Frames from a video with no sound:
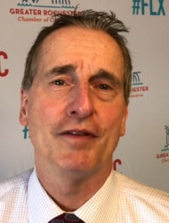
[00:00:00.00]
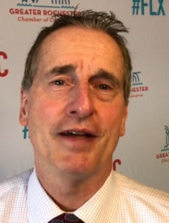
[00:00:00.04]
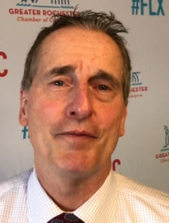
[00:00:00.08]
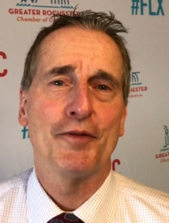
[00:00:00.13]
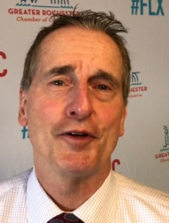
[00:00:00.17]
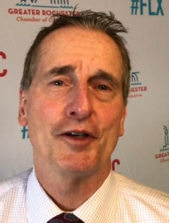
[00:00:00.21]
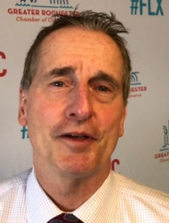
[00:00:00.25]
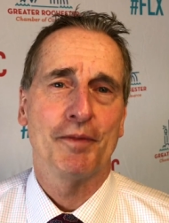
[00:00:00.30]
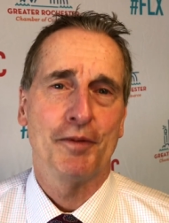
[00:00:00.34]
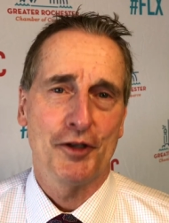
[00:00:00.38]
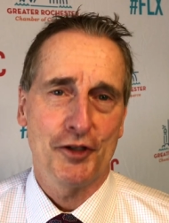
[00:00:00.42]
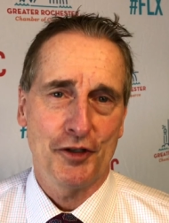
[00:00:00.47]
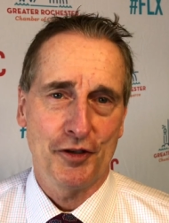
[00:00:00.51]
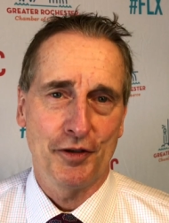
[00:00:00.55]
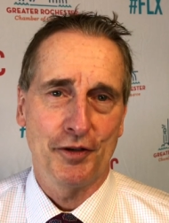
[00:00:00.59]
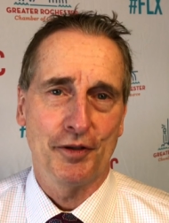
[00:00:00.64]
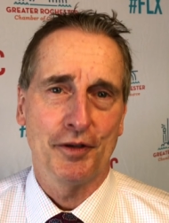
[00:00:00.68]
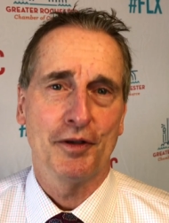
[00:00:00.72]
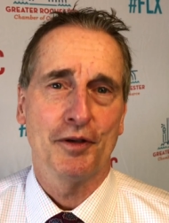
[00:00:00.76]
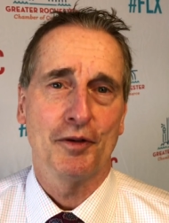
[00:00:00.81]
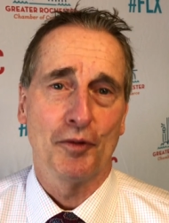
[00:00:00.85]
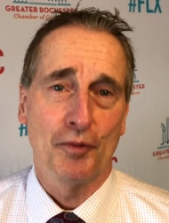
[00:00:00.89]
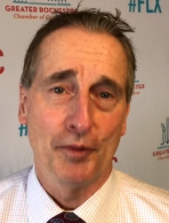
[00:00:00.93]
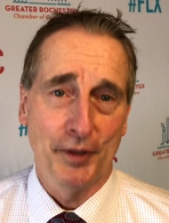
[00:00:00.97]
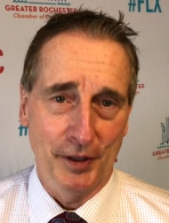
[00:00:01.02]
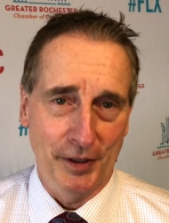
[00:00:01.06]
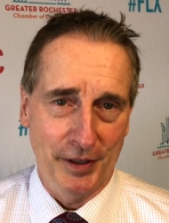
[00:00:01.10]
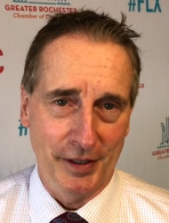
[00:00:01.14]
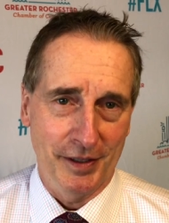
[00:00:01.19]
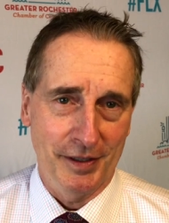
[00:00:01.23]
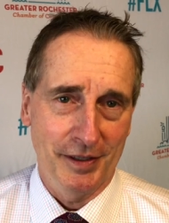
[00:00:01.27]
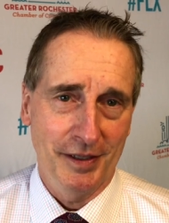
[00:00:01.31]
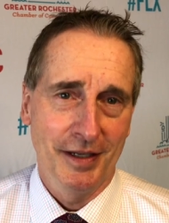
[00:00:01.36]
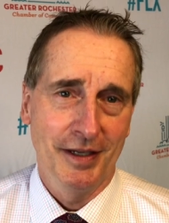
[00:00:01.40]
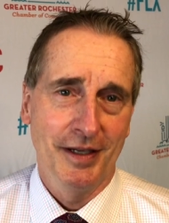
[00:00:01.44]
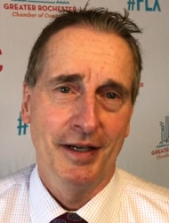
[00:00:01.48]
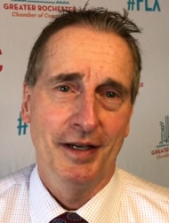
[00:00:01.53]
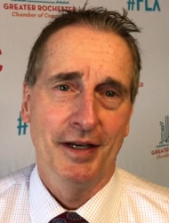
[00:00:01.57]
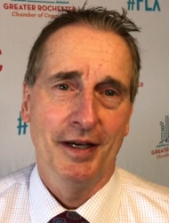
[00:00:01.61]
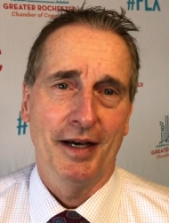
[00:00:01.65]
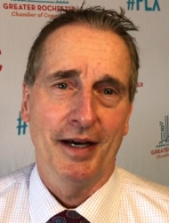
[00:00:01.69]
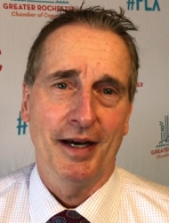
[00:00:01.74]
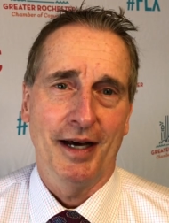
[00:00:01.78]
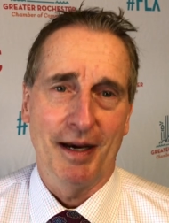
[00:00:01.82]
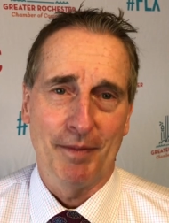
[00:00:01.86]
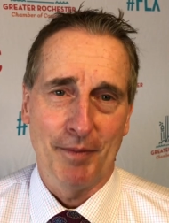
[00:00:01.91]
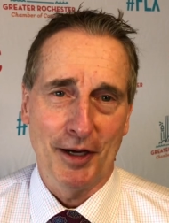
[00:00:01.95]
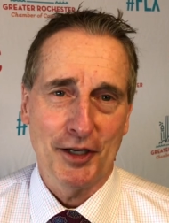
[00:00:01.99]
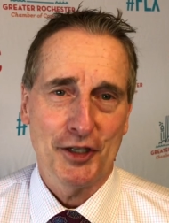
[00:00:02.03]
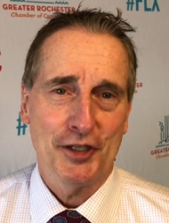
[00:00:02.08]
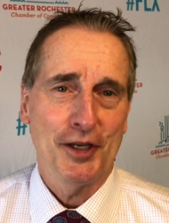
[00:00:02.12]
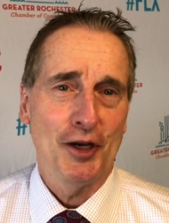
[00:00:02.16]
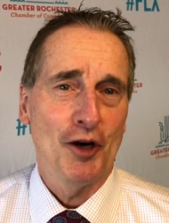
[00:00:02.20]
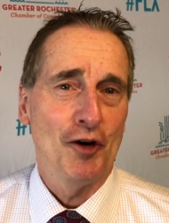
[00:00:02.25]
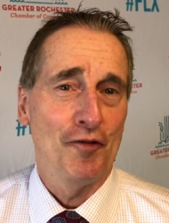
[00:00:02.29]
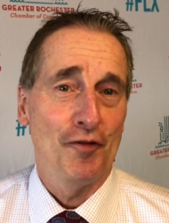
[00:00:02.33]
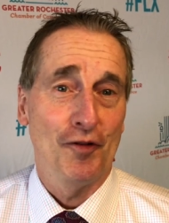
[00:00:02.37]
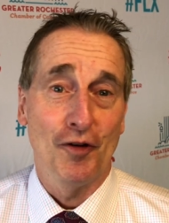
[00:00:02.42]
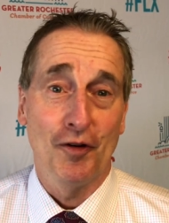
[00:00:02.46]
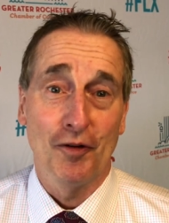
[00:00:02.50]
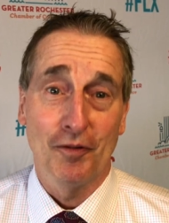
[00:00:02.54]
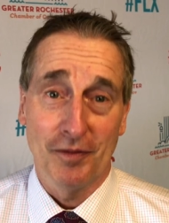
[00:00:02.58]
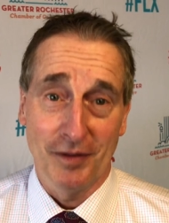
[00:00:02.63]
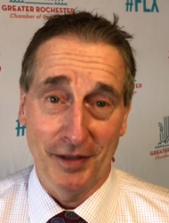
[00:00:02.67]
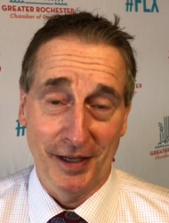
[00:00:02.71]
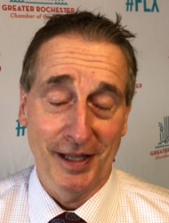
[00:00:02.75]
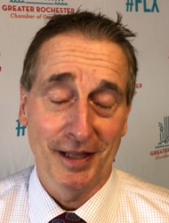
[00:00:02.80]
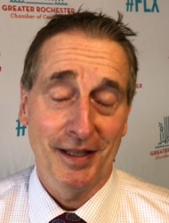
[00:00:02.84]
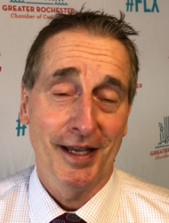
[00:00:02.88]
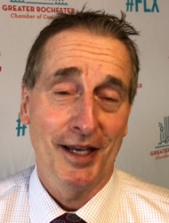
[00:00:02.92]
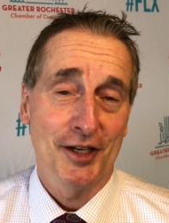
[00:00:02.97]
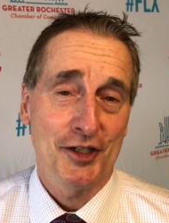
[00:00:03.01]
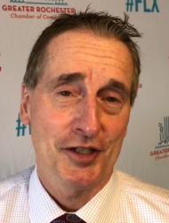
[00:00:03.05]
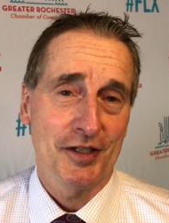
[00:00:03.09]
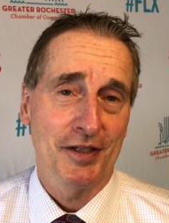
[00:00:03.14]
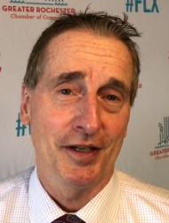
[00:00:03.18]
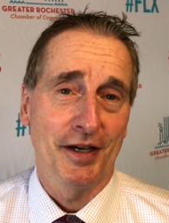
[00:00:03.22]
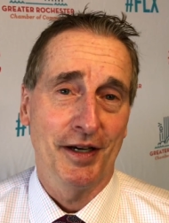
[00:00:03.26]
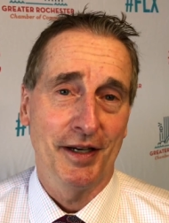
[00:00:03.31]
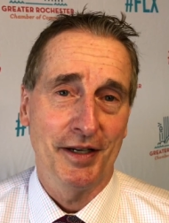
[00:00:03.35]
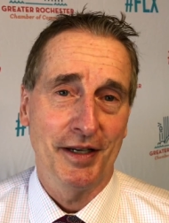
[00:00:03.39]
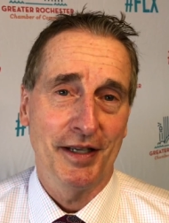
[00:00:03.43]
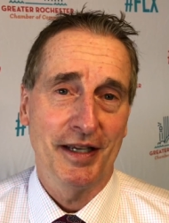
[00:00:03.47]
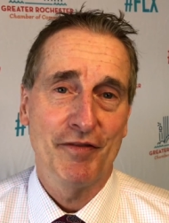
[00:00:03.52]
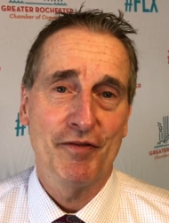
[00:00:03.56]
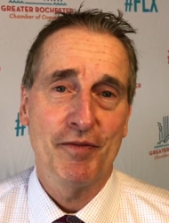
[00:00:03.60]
of Labor Commissioner Reardon on my cell phone late last night,